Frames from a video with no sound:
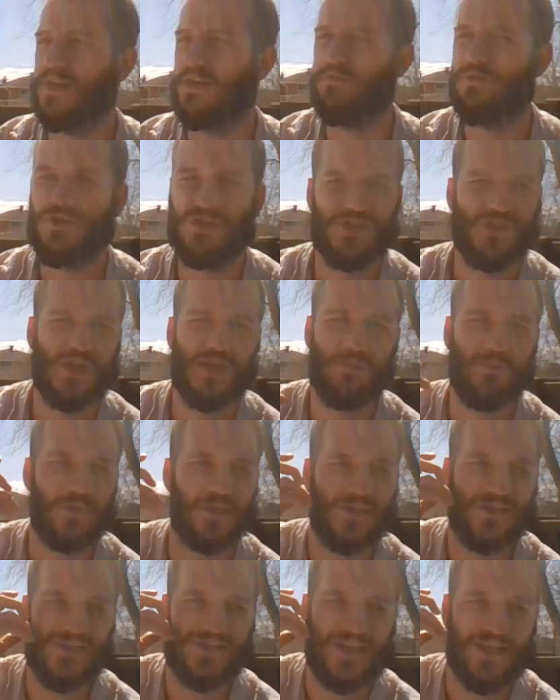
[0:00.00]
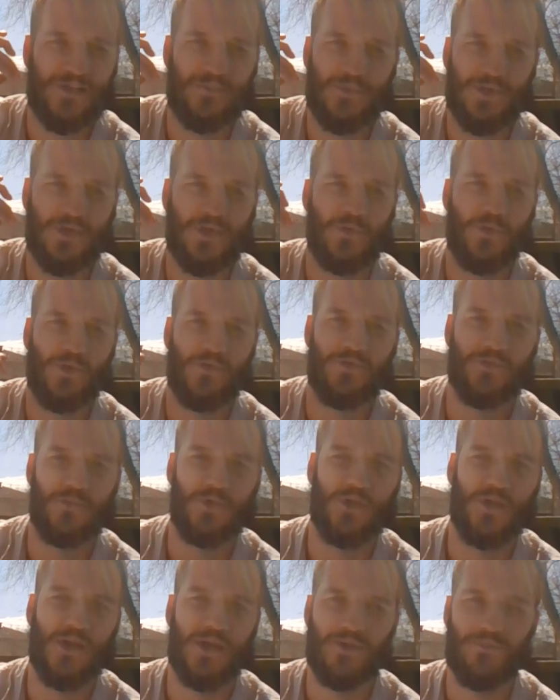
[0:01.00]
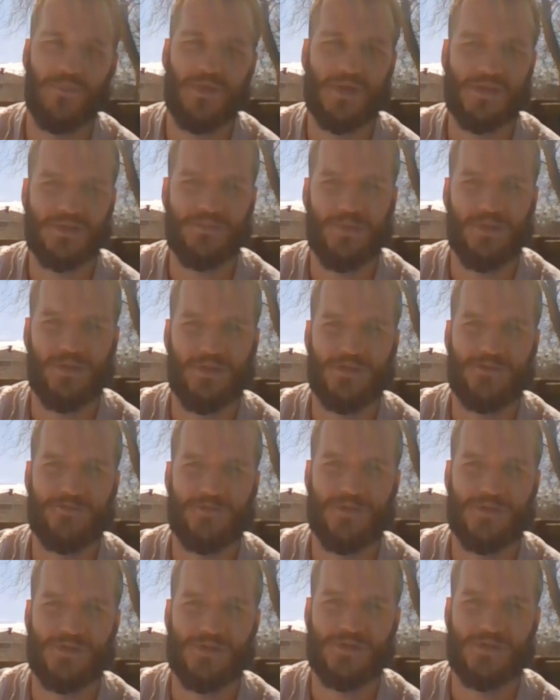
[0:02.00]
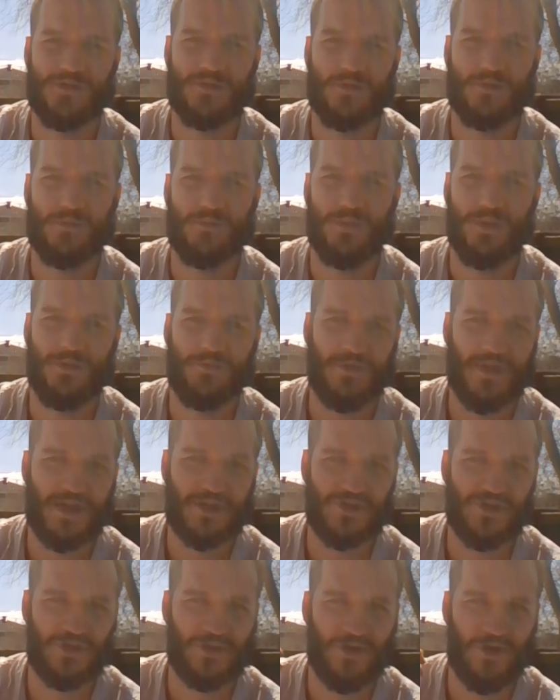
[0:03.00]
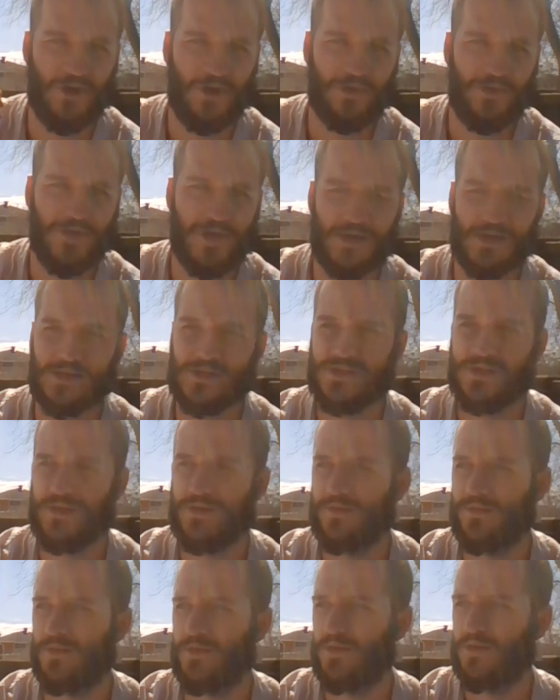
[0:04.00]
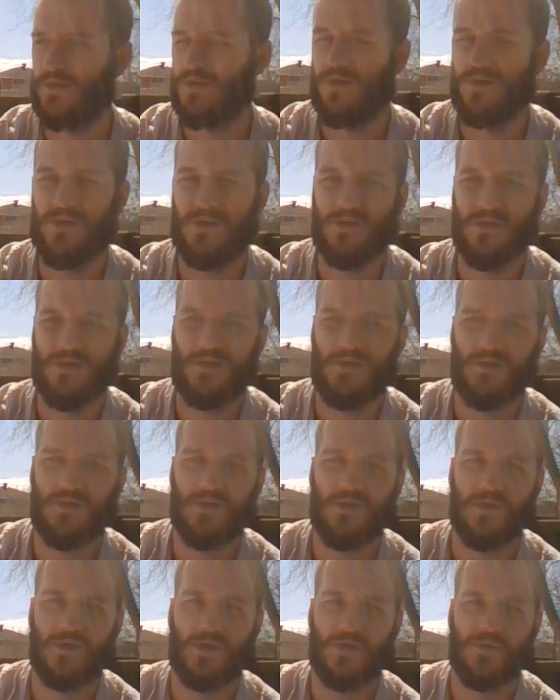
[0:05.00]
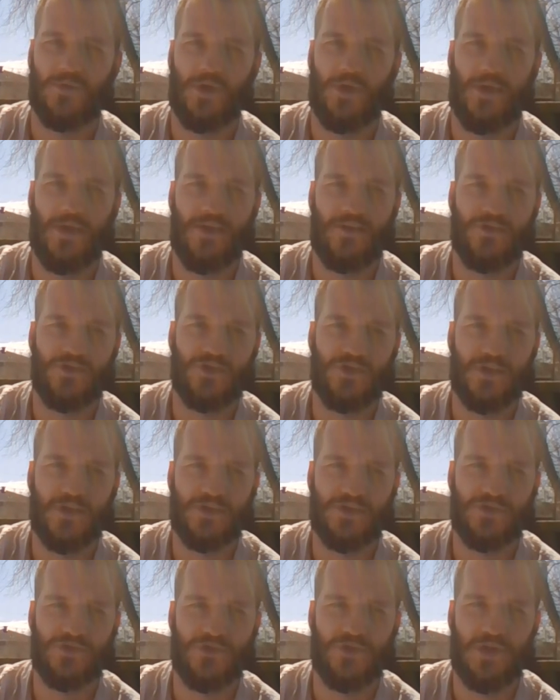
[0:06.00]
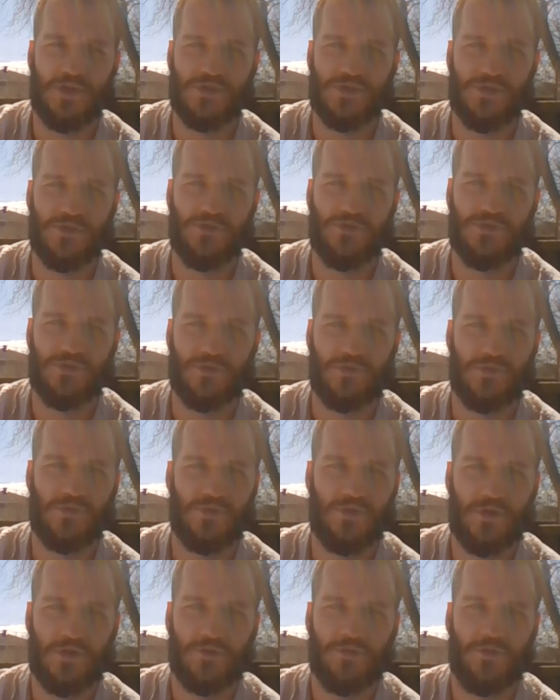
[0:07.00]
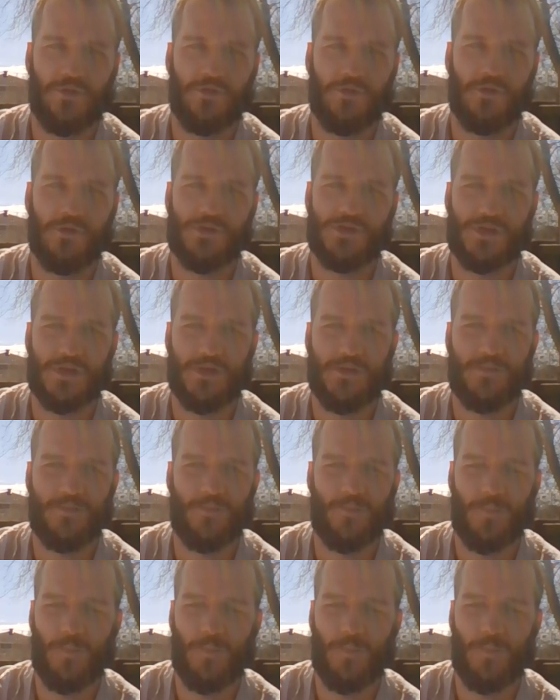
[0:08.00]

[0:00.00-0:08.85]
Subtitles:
even just keeping a centimeter away from your head makes a big difference. But if it actually contacts, then all that energy gets transduced directly through your skin.